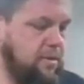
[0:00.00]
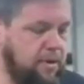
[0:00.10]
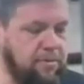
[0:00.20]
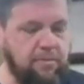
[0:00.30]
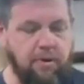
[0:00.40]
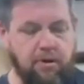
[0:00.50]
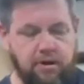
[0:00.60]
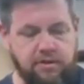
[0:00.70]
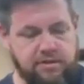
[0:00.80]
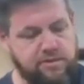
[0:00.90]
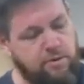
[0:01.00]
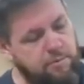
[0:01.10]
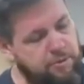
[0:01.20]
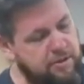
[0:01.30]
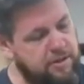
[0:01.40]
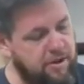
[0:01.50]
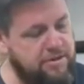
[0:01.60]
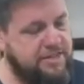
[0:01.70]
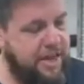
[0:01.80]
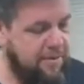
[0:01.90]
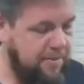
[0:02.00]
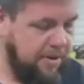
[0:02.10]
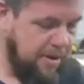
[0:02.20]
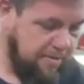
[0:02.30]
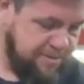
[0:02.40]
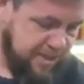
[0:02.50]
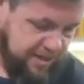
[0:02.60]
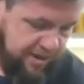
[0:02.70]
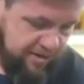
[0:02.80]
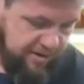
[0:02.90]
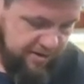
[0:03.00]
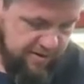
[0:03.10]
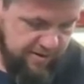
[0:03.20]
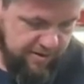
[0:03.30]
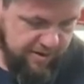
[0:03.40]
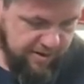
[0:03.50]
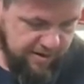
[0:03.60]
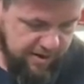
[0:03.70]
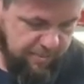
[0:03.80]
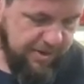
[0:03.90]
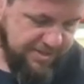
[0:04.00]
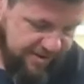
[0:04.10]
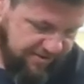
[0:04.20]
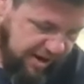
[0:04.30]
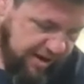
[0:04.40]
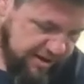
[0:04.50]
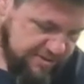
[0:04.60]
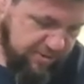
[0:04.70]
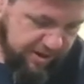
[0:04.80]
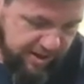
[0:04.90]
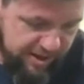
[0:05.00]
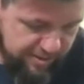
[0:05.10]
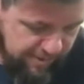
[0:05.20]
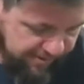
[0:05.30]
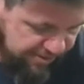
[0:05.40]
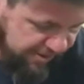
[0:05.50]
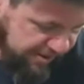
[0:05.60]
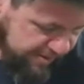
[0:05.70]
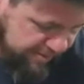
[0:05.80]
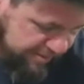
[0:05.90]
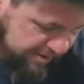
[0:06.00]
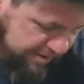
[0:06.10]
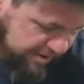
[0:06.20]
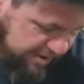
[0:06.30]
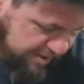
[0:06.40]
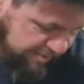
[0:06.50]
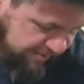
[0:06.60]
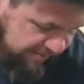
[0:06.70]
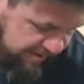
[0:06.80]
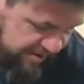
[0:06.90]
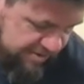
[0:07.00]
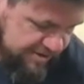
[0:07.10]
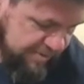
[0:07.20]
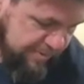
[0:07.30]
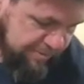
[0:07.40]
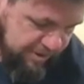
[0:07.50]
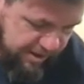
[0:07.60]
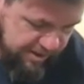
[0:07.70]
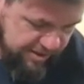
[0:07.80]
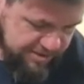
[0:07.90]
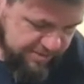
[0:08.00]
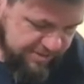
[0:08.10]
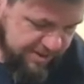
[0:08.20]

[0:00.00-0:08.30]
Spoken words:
I had to put a mark on this so we don't put our stamp up upside down here. Now, because I have an audience, I'm going to hit my thumb, my finger. It's going to be bloody. It's